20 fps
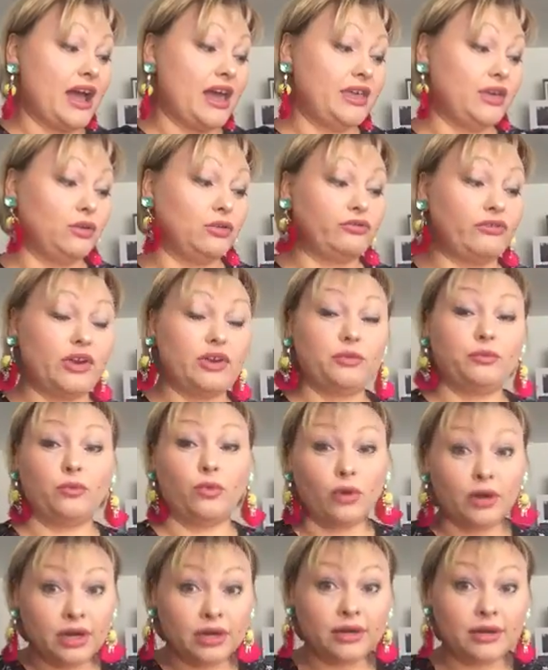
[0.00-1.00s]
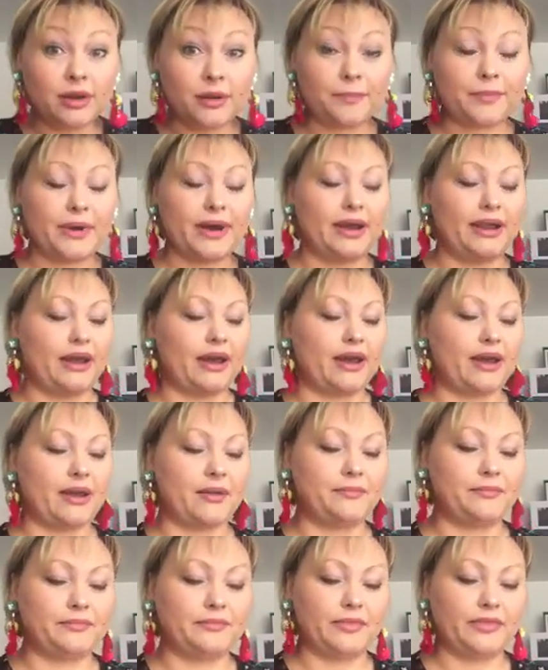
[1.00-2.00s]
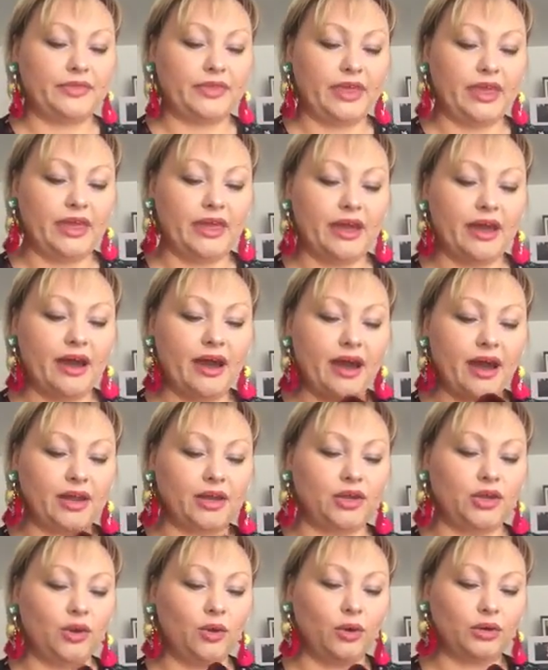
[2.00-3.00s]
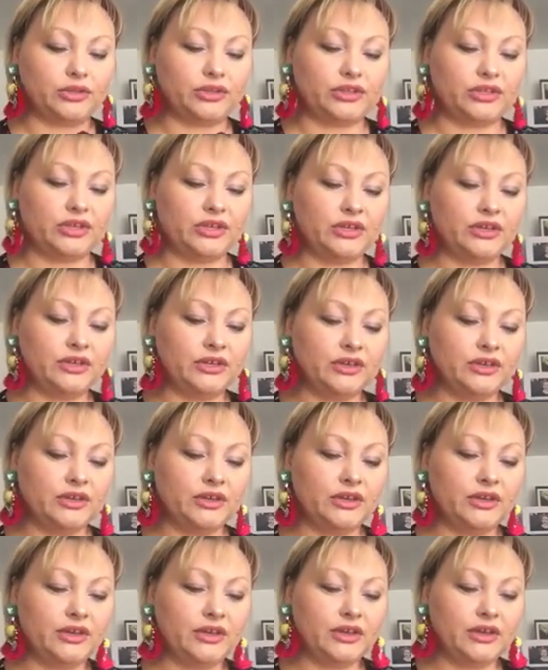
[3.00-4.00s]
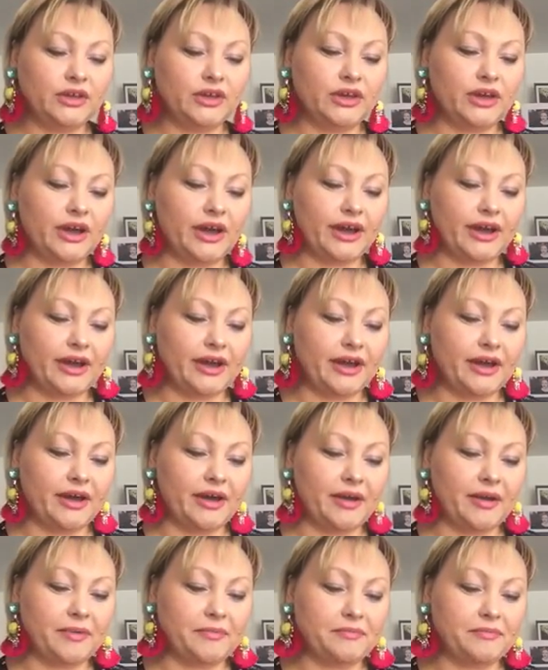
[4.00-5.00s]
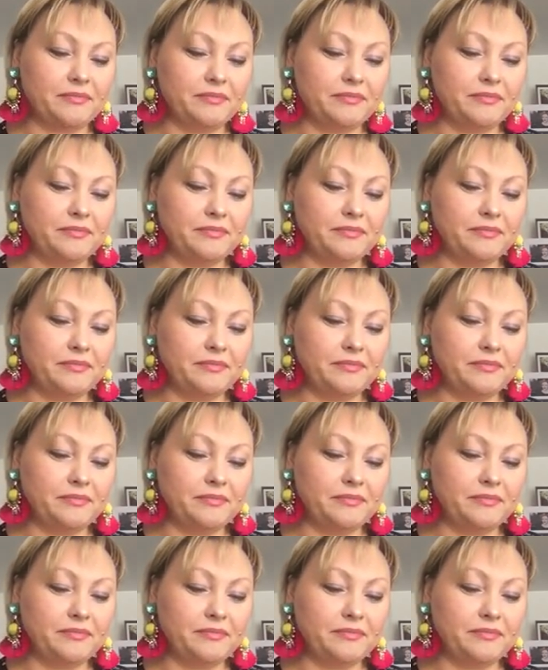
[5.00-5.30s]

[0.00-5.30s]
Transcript: I already won, but they are not bad.